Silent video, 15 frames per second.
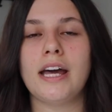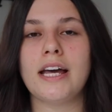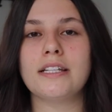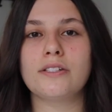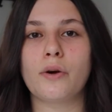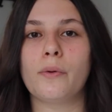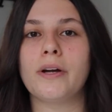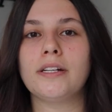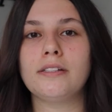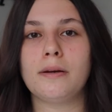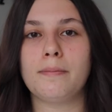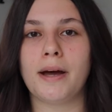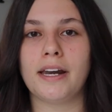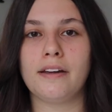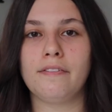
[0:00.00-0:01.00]
is going to
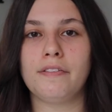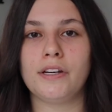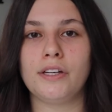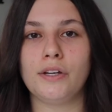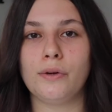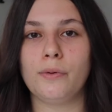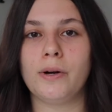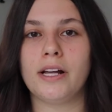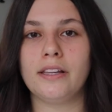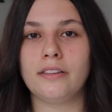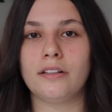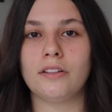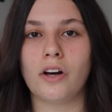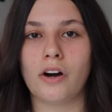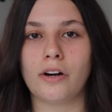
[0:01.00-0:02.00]
benefit you in
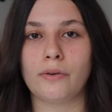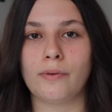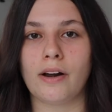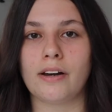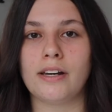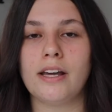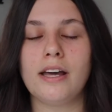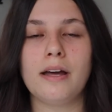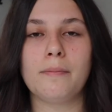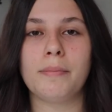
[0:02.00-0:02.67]
the long run.